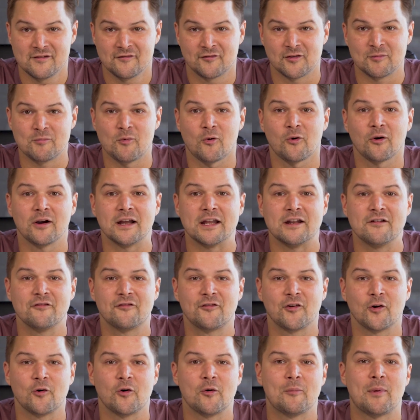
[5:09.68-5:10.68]
For more
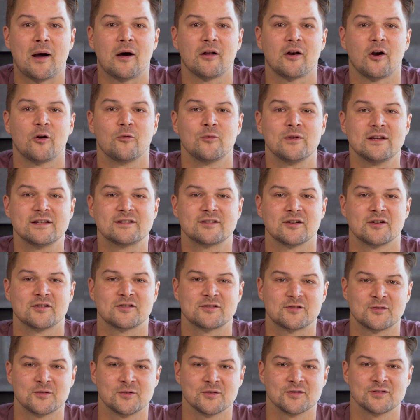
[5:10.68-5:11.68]
info about our research
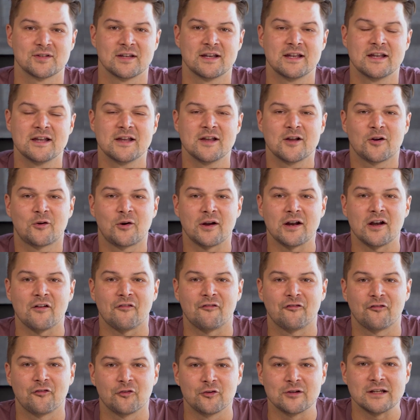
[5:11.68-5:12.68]
tools, create a
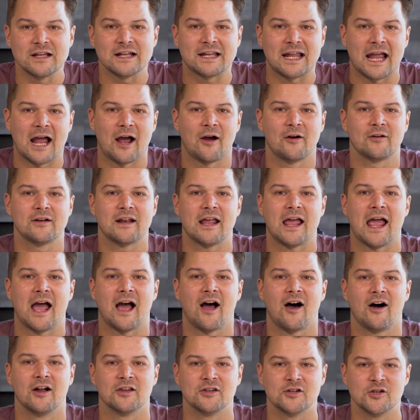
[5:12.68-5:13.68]
free account
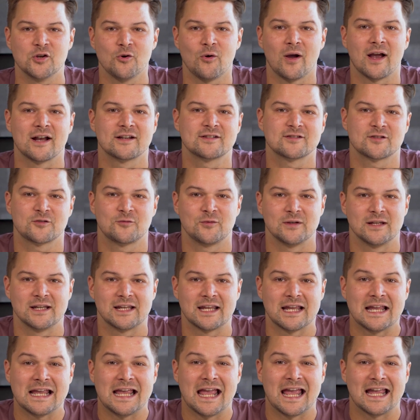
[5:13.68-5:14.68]
on UXtweak
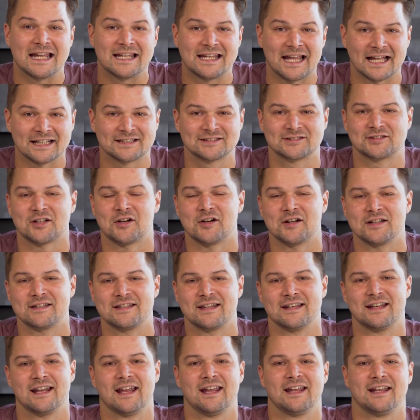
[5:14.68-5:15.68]
and get started
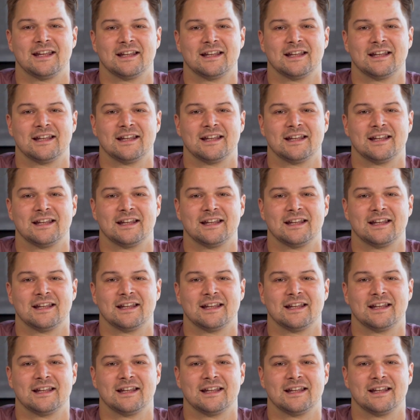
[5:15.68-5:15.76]
today.